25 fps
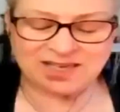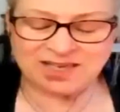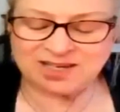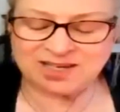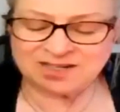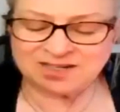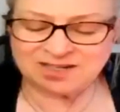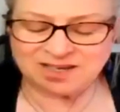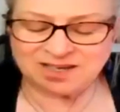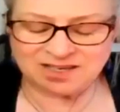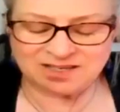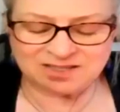
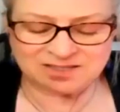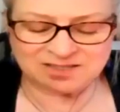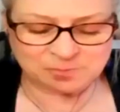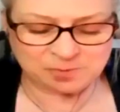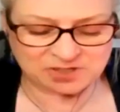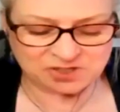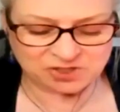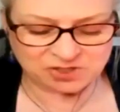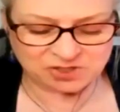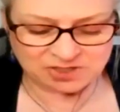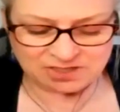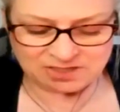And
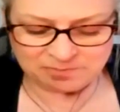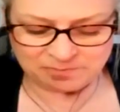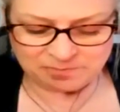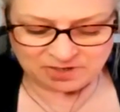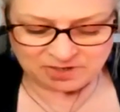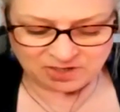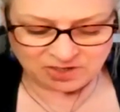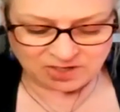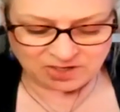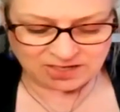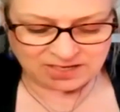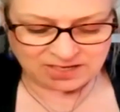especially in
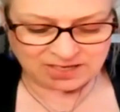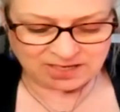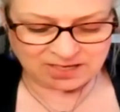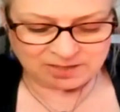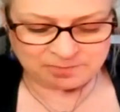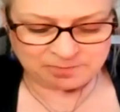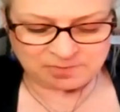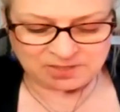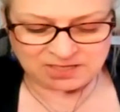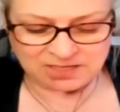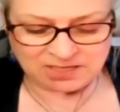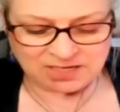marketing, I
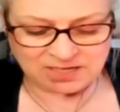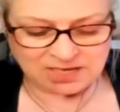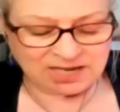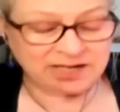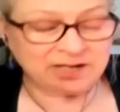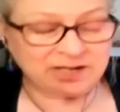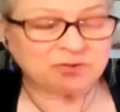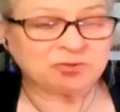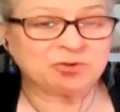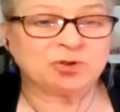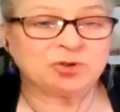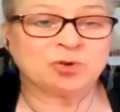mean, I
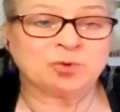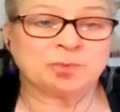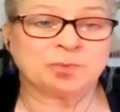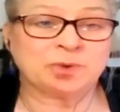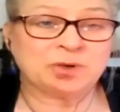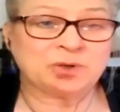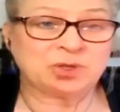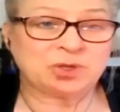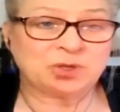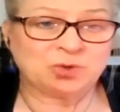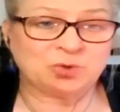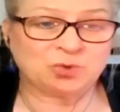don't know
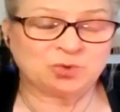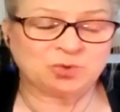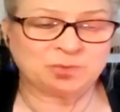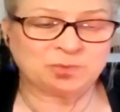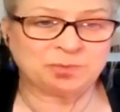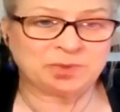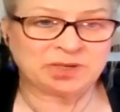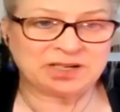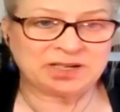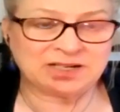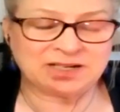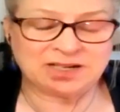about you,
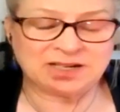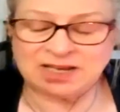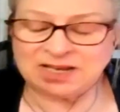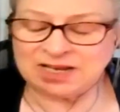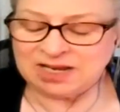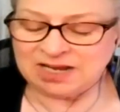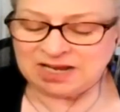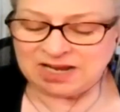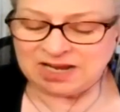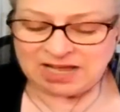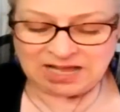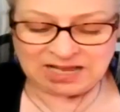but
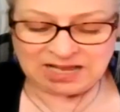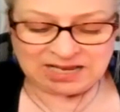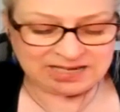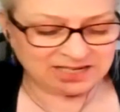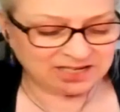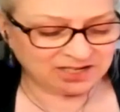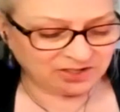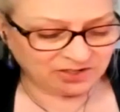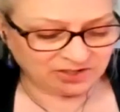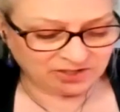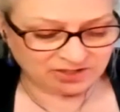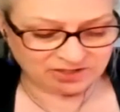I
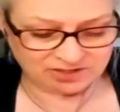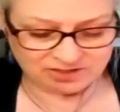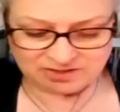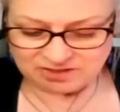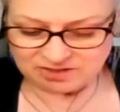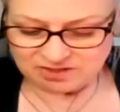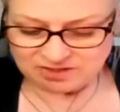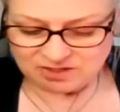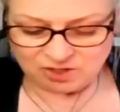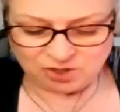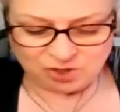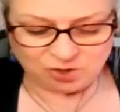hear
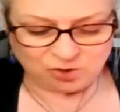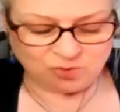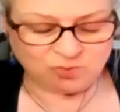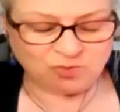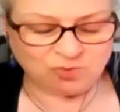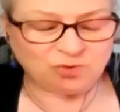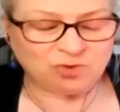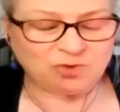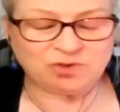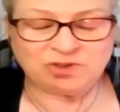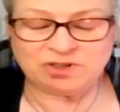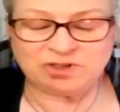
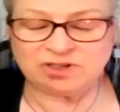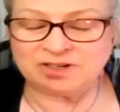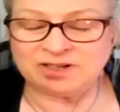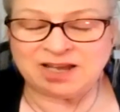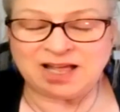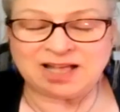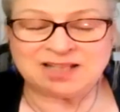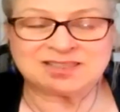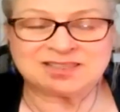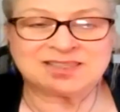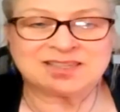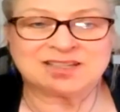
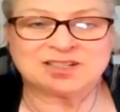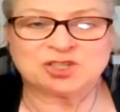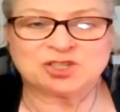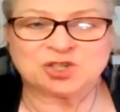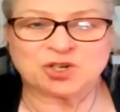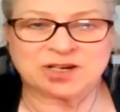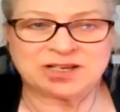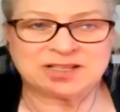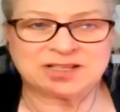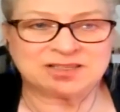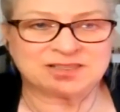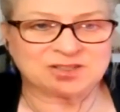not such
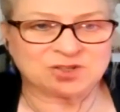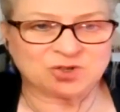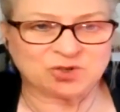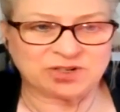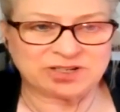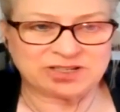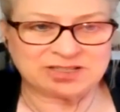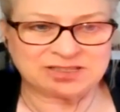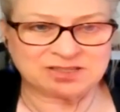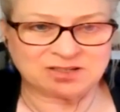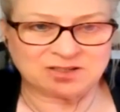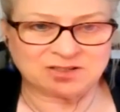great
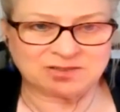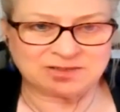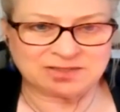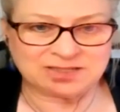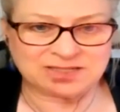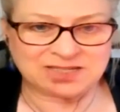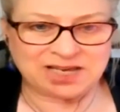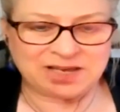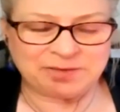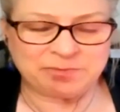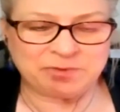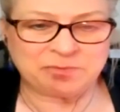stories all the
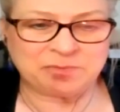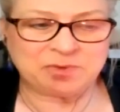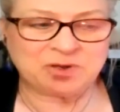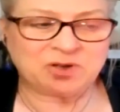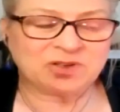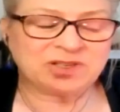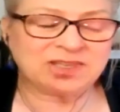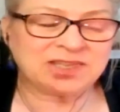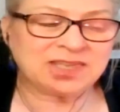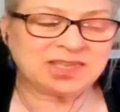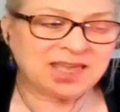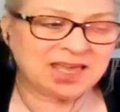time
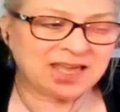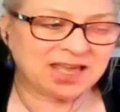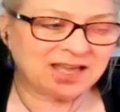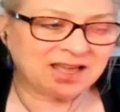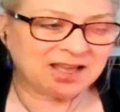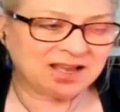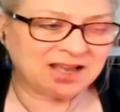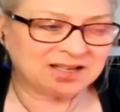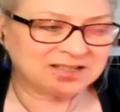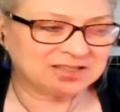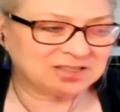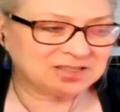about,
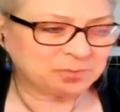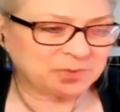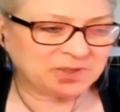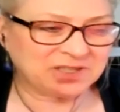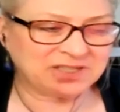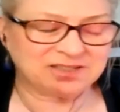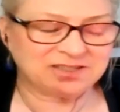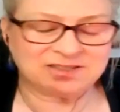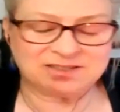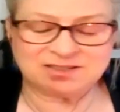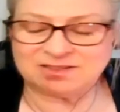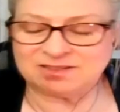yeah, I
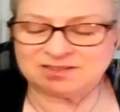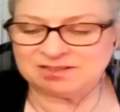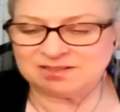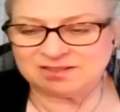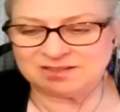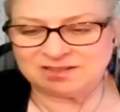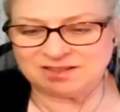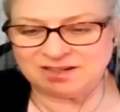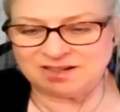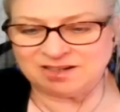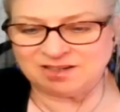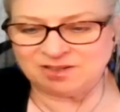spent,
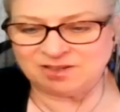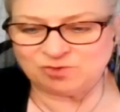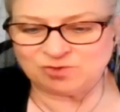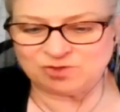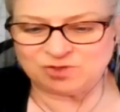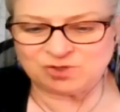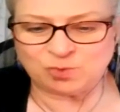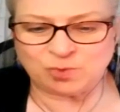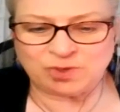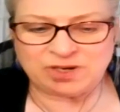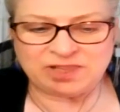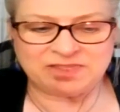you know,
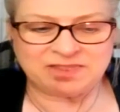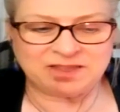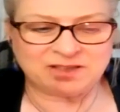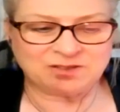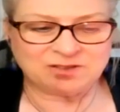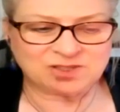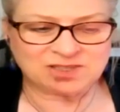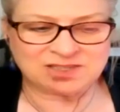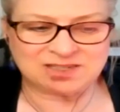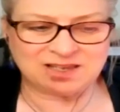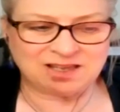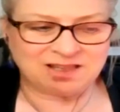
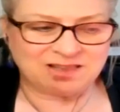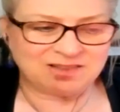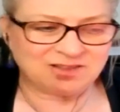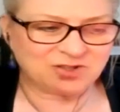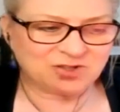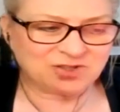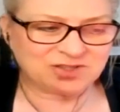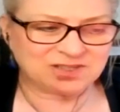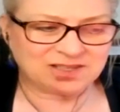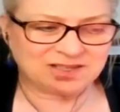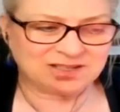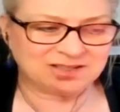
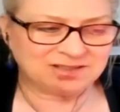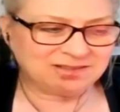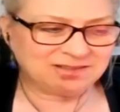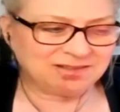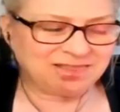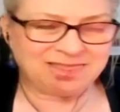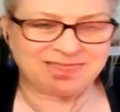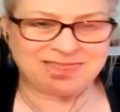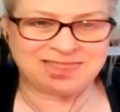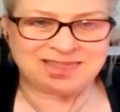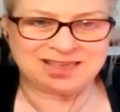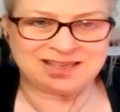$20,000 on
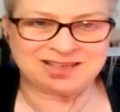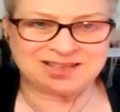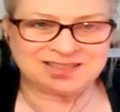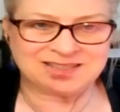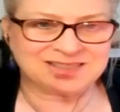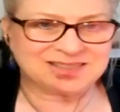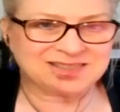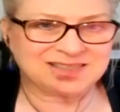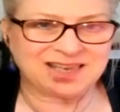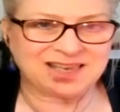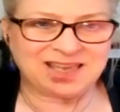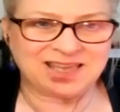
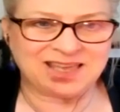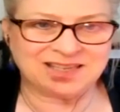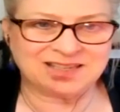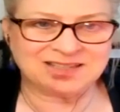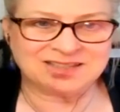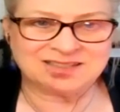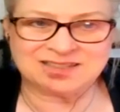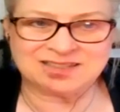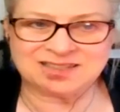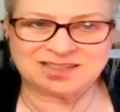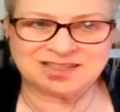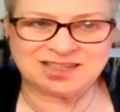this
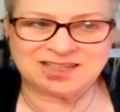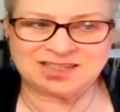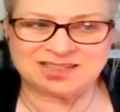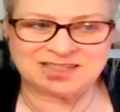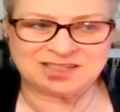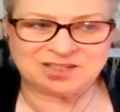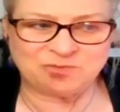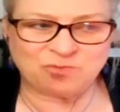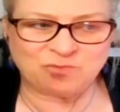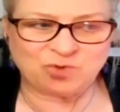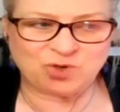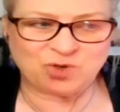and it
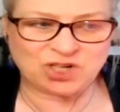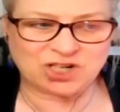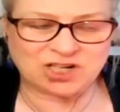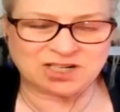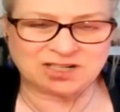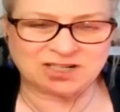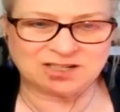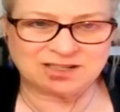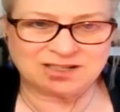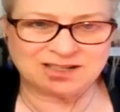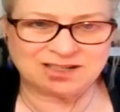didn't work.